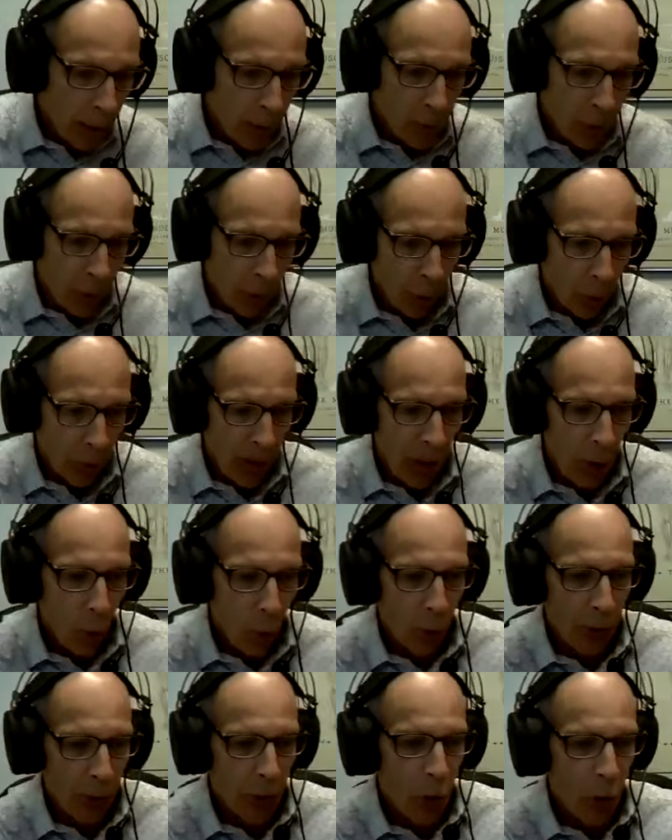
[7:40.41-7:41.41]
So the
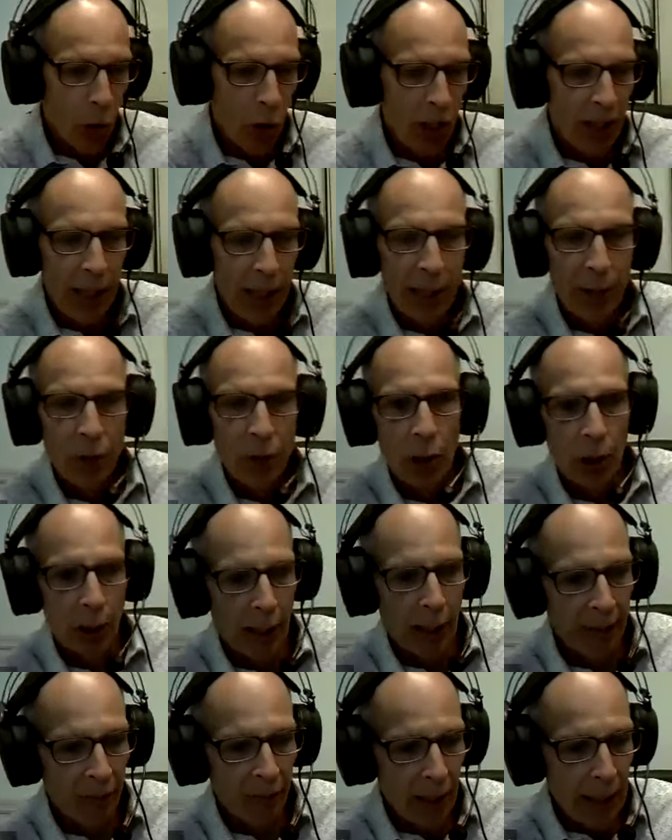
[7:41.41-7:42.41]
origin is
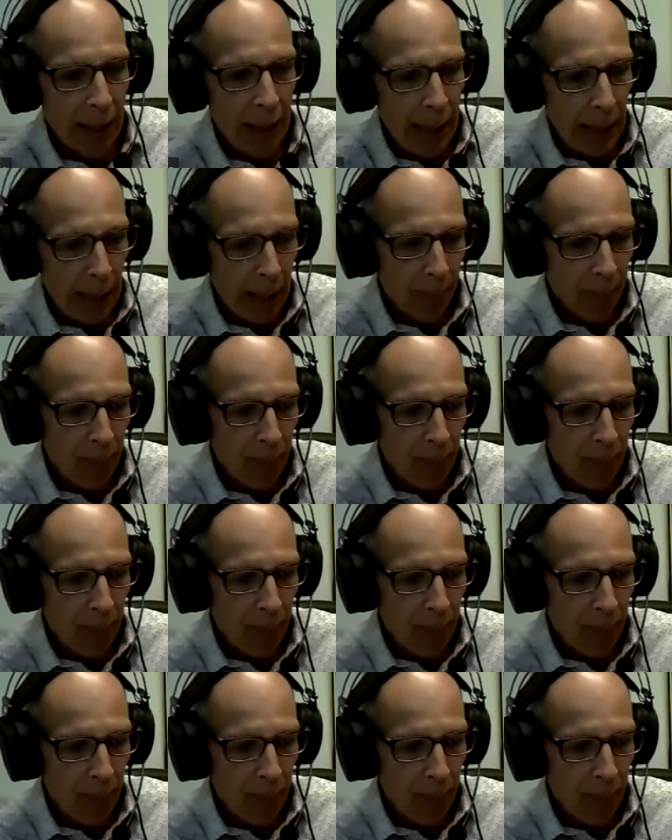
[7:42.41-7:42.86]
11